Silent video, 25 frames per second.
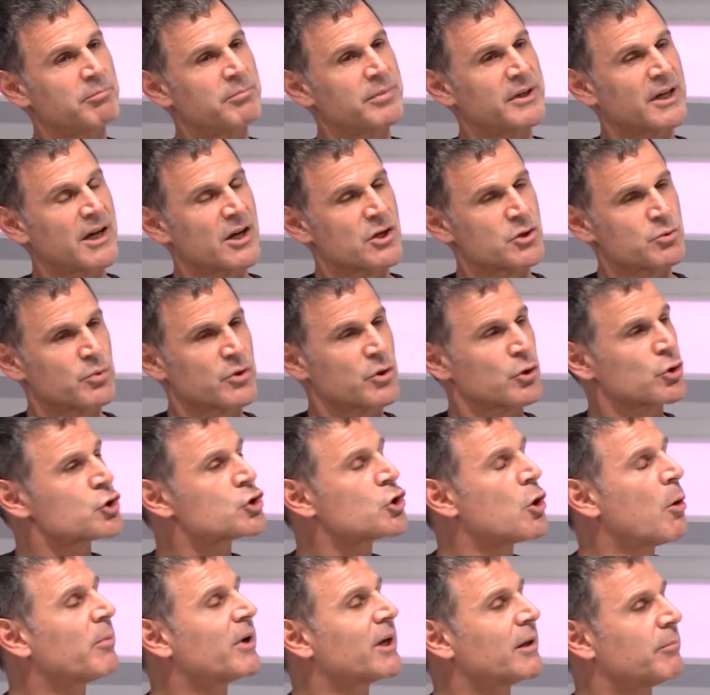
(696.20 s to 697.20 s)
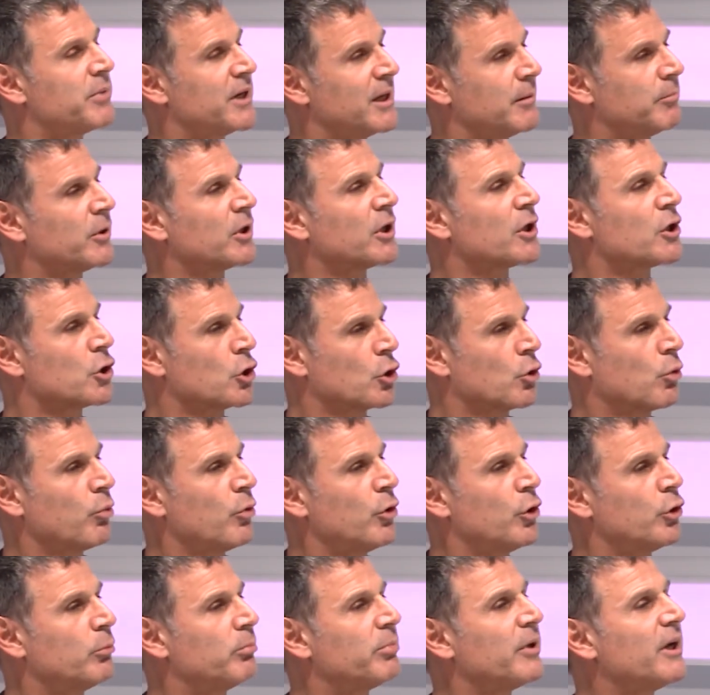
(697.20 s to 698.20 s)
because there's so many people in the
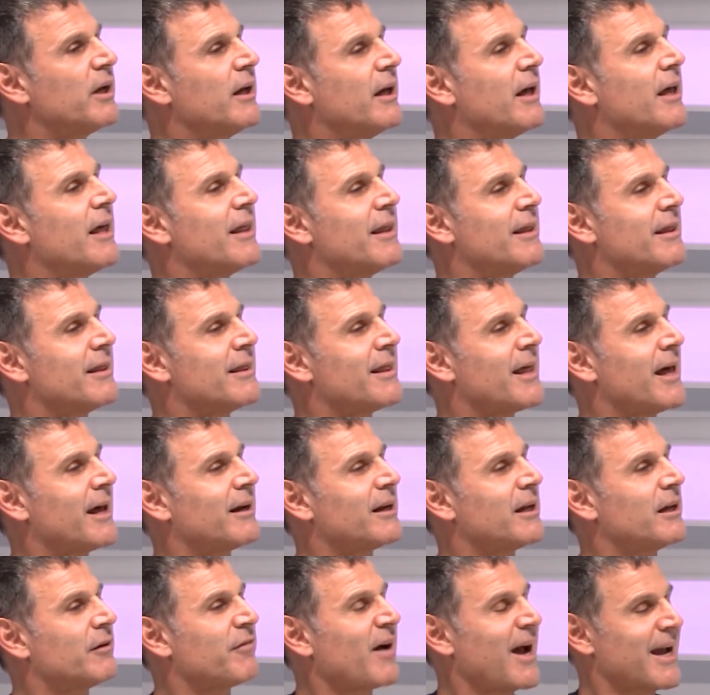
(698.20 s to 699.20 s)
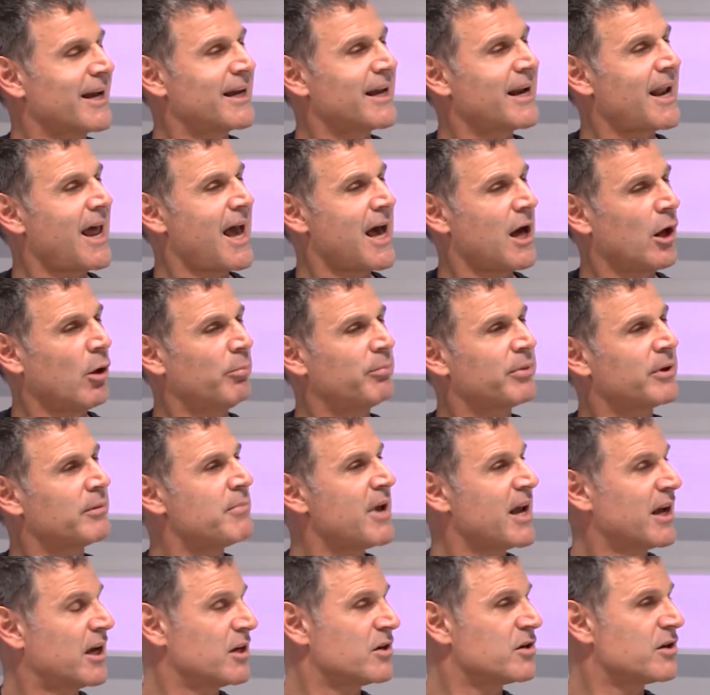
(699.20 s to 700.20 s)
group, that if I could help and
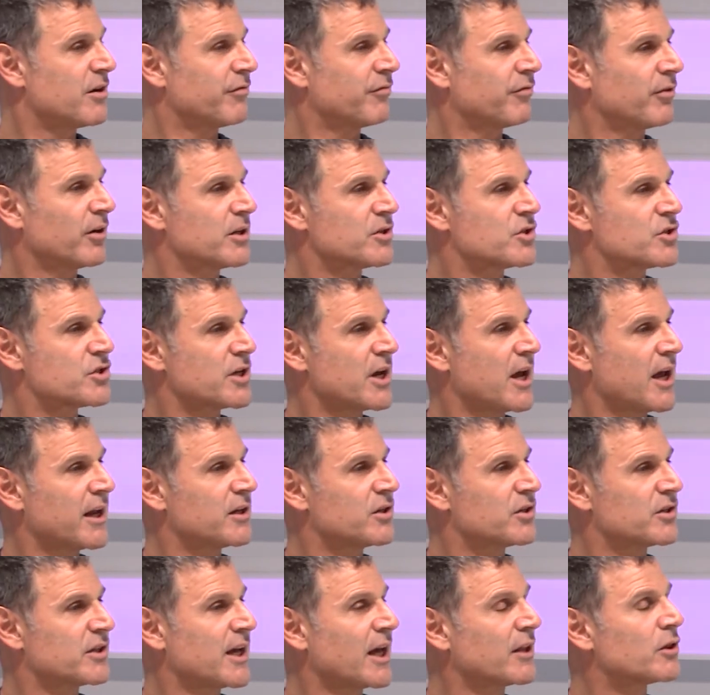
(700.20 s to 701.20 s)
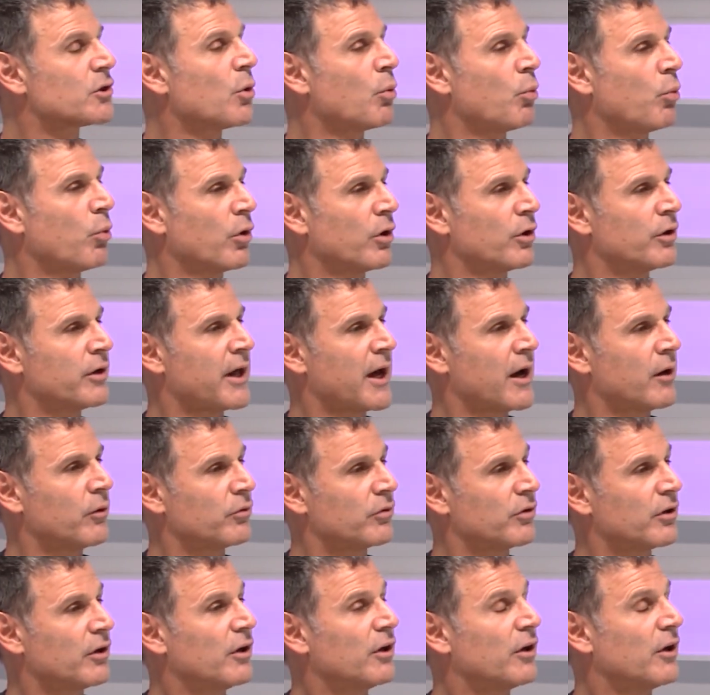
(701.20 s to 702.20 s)
make a difference and get the word
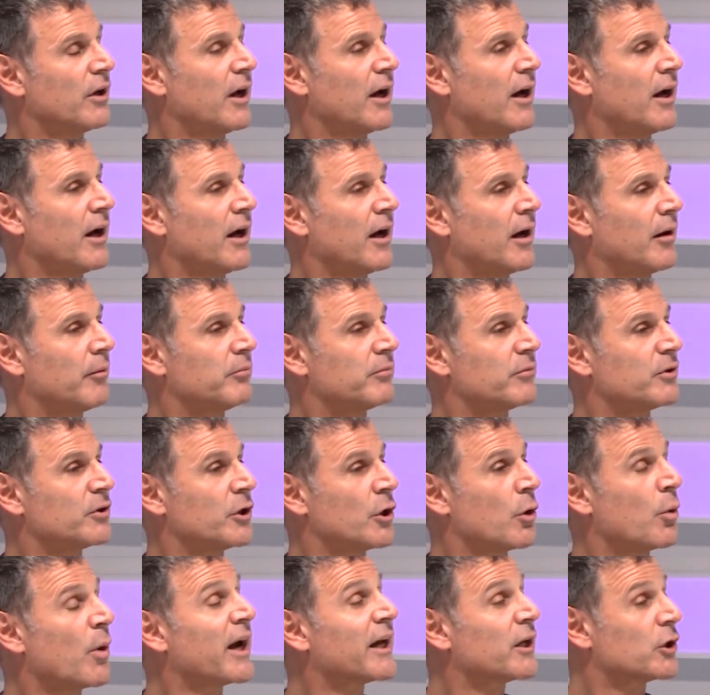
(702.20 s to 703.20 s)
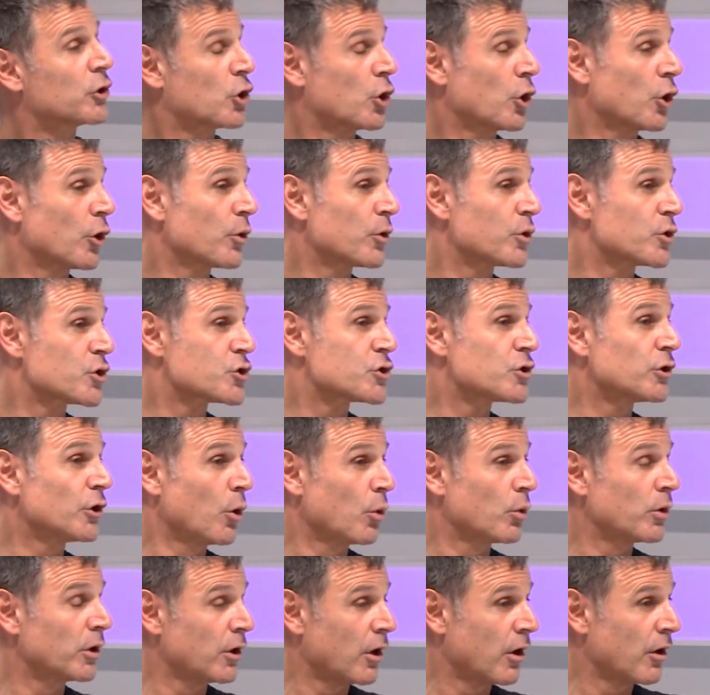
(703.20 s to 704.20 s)
out, I encouraged
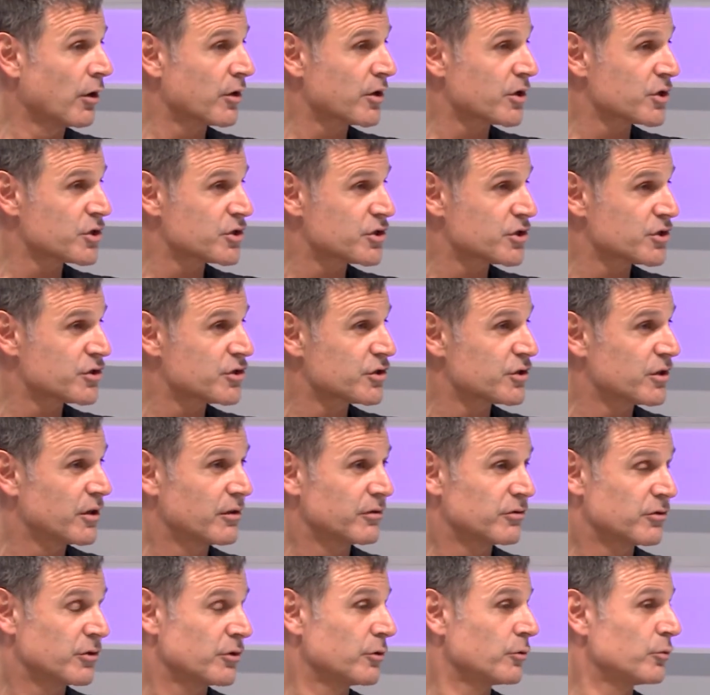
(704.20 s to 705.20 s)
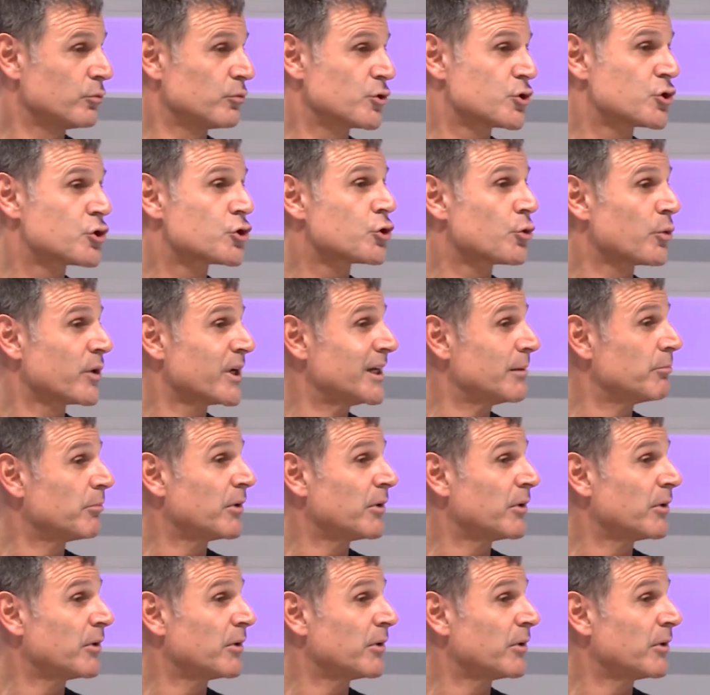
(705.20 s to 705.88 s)
local artists to stream